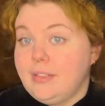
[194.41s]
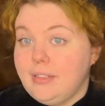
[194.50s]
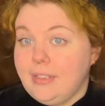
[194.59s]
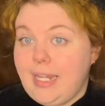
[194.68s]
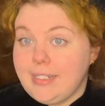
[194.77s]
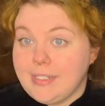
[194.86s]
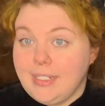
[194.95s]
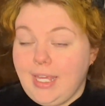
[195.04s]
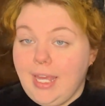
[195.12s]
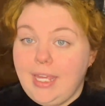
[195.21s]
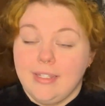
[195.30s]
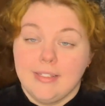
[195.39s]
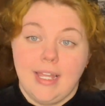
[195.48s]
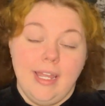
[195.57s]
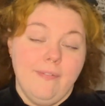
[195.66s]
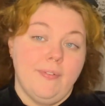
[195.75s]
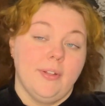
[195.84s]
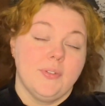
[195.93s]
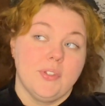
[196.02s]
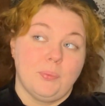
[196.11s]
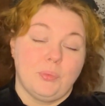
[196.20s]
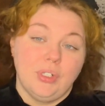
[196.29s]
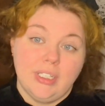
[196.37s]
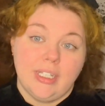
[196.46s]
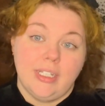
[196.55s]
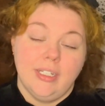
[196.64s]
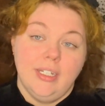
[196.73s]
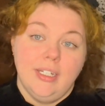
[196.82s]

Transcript: that's the case, I have found some really